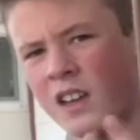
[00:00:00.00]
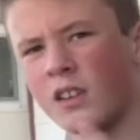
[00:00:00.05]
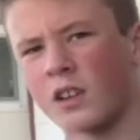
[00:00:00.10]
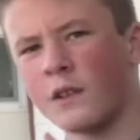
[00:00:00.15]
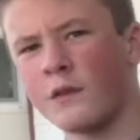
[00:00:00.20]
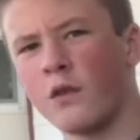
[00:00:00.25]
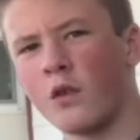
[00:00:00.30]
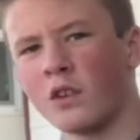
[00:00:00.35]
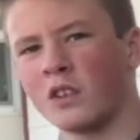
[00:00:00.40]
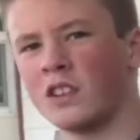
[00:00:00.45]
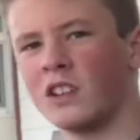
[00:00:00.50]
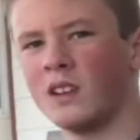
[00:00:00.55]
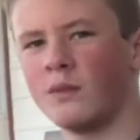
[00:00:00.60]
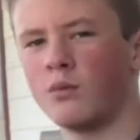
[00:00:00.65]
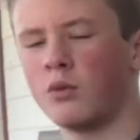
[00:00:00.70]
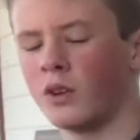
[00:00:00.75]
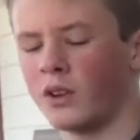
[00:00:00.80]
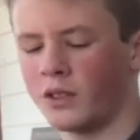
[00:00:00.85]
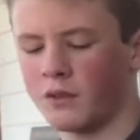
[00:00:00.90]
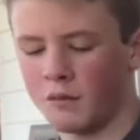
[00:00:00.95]
are
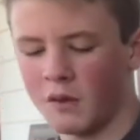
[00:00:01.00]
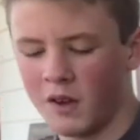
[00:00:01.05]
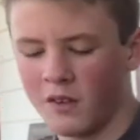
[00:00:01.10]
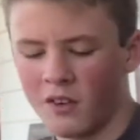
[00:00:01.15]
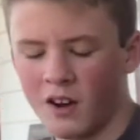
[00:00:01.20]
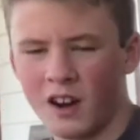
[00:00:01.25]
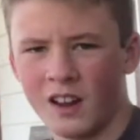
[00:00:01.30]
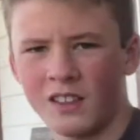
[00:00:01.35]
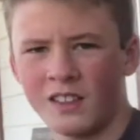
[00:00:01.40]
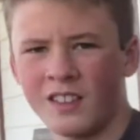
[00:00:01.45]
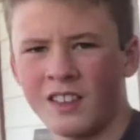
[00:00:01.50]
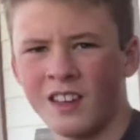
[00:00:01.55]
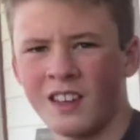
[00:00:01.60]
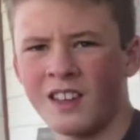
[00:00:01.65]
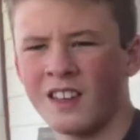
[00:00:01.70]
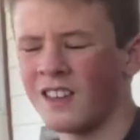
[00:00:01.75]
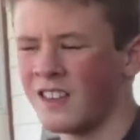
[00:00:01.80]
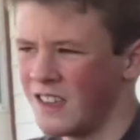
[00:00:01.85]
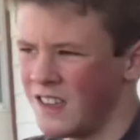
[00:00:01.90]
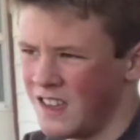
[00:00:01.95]
14.3 grains,
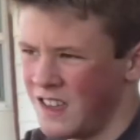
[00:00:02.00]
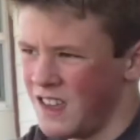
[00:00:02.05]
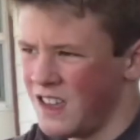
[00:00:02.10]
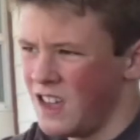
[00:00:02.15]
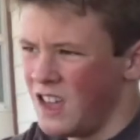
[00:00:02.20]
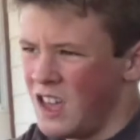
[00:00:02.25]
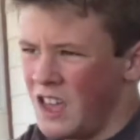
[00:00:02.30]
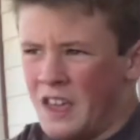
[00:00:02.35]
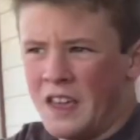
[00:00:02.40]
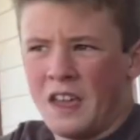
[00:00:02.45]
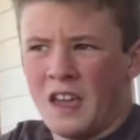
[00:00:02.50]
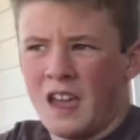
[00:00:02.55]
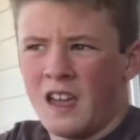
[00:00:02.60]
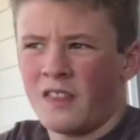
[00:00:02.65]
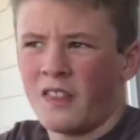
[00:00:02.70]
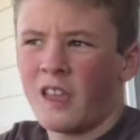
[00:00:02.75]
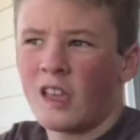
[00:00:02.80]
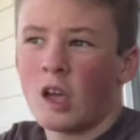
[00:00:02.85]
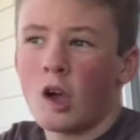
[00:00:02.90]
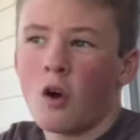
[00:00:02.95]

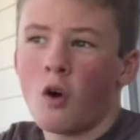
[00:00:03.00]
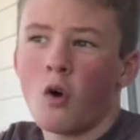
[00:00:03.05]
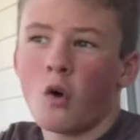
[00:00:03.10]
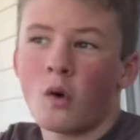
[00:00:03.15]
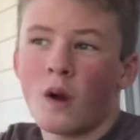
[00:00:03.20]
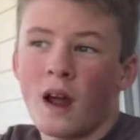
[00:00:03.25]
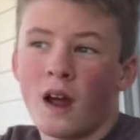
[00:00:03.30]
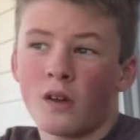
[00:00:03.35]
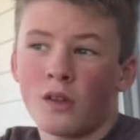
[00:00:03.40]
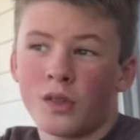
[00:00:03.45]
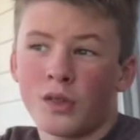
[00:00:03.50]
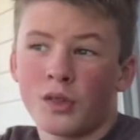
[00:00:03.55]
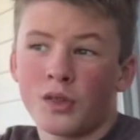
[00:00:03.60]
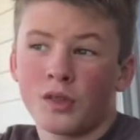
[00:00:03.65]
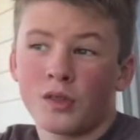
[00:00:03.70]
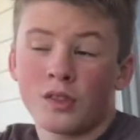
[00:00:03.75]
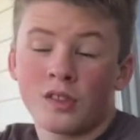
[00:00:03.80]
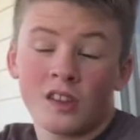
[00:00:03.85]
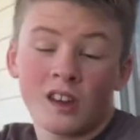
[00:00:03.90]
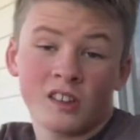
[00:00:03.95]
and they go around
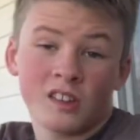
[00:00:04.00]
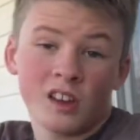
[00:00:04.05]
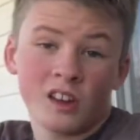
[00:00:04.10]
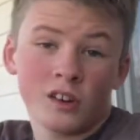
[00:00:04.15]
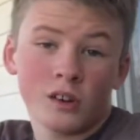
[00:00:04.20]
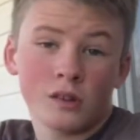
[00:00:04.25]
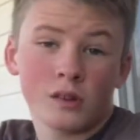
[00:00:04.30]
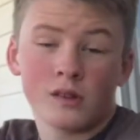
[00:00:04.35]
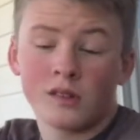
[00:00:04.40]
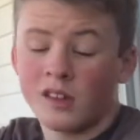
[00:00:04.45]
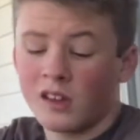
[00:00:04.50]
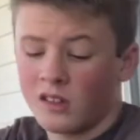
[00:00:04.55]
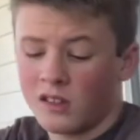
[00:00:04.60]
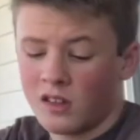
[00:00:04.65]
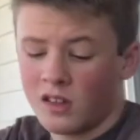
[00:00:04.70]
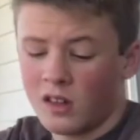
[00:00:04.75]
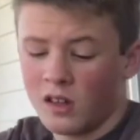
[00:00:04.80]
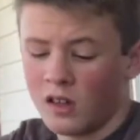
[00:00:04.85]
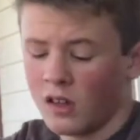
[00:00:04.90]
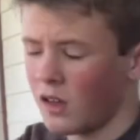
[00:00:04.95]
600 to
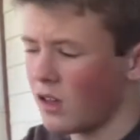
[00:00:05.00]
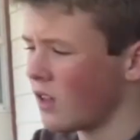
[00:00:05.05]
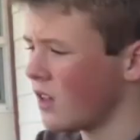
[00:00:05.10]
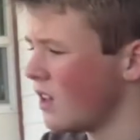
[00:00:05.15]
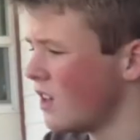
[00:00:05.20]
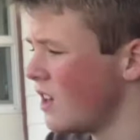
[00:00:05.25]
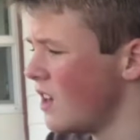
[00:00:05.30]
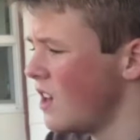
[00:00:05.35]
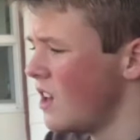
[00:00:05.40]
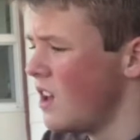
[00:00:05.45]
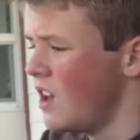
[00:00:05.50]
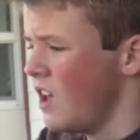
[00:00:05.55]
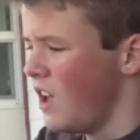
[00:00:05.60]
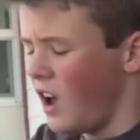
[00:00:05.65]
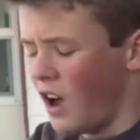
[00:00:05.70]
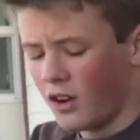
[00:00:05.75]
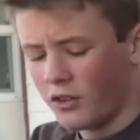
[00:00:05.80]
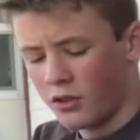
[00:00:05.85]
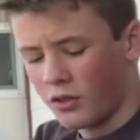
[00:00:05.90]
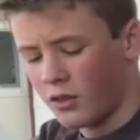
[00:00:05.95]

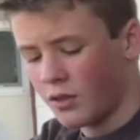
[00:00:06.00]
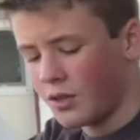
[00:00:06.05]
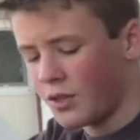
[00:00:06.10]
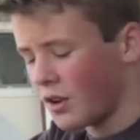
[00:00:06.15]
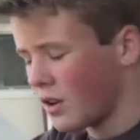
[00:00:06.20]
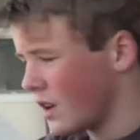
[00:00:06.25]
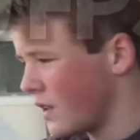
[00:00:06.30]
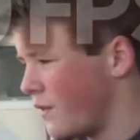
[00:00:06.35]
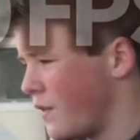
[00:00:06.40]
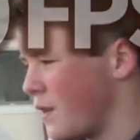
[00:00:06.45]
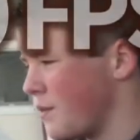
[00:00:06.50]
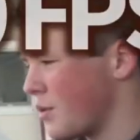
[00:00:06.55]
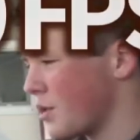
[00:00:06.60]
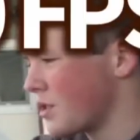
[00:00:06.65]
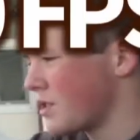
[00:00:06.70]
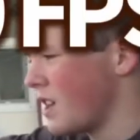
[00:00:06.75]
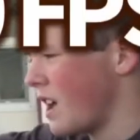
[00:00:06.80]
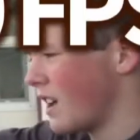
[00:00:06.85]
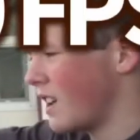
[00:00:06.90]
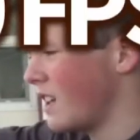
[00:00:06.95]
630 feet per
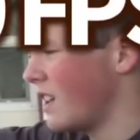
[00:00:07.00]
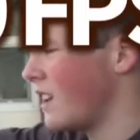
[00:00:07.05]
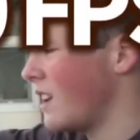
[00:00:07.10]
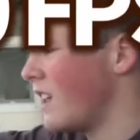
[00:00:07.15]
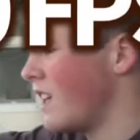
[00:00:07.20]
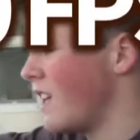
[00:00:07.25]
second,